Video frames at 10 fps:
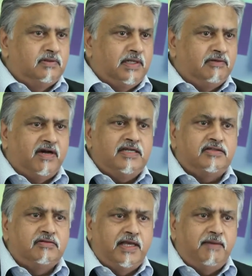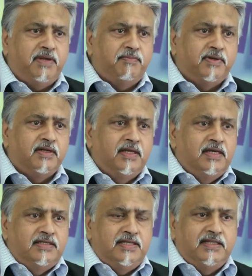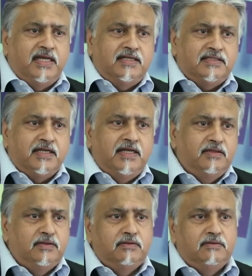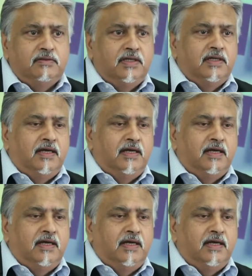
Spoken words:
advice to their people, saying that it's a Hindu